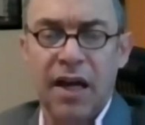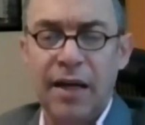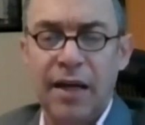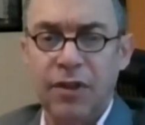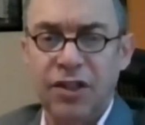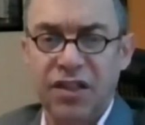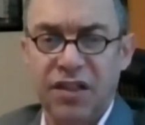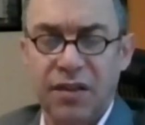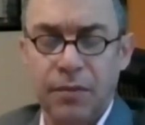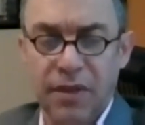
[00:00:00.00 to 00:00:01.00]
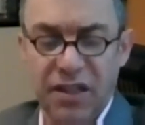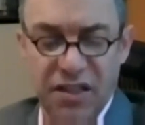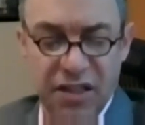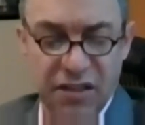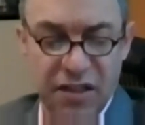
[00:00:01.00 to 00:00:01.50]
had much
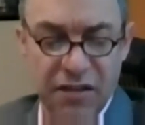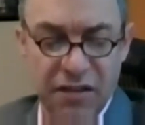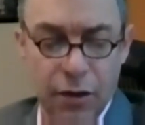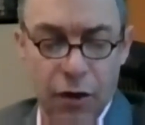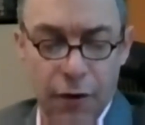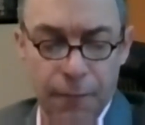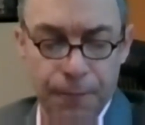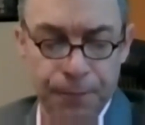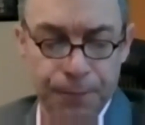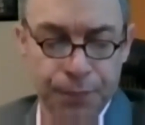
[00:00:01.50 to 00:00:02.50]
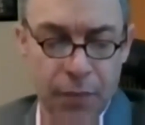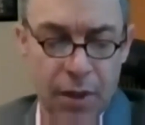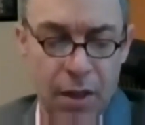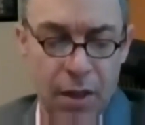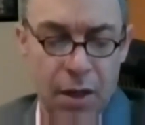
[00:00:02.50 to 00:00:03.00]
success at all.
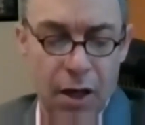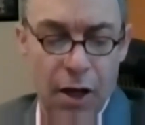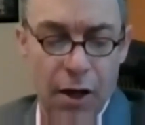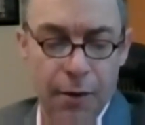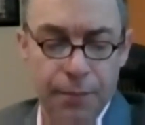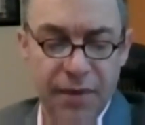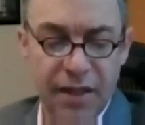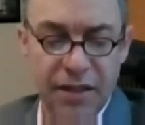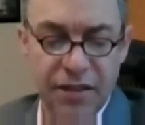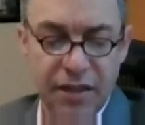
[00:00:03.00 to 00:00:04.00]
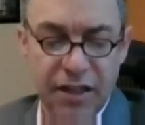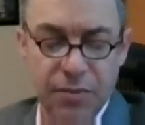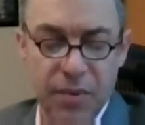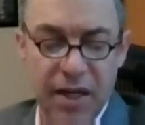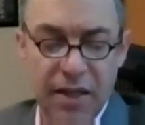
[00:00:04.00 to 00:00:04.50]
It's
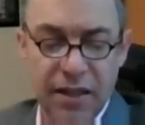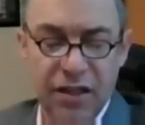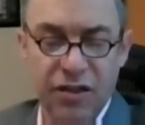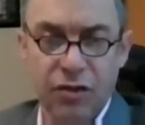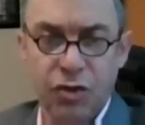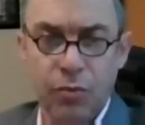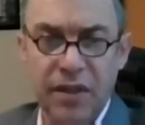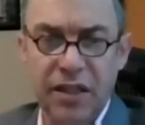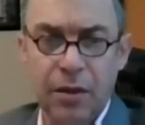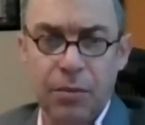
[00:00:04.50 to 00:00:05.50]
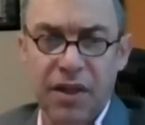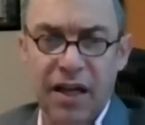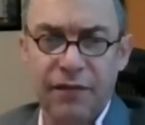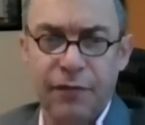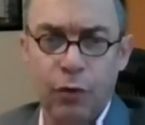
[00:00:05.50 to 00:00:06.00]
expanding its social media
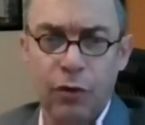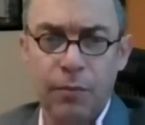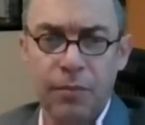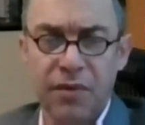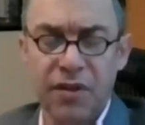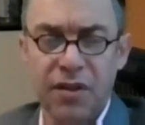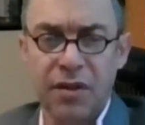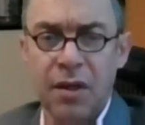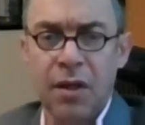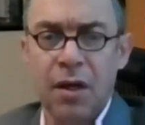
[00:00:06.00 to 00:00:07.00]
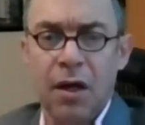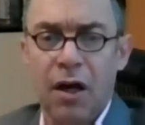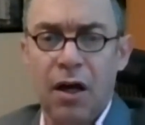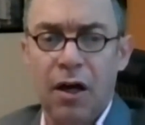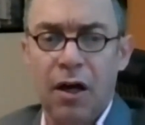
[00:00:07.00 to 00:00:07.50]
platforms,
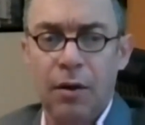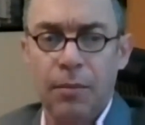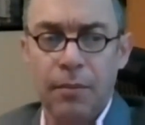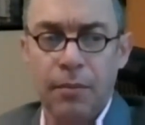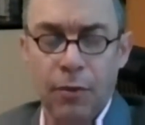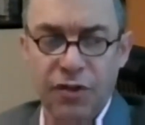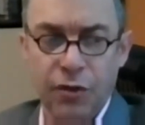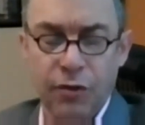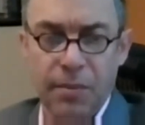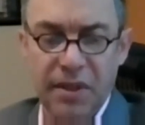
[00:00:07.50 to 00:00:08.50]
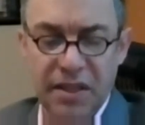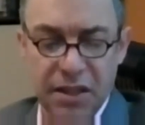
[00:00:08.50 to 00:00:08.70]
most notably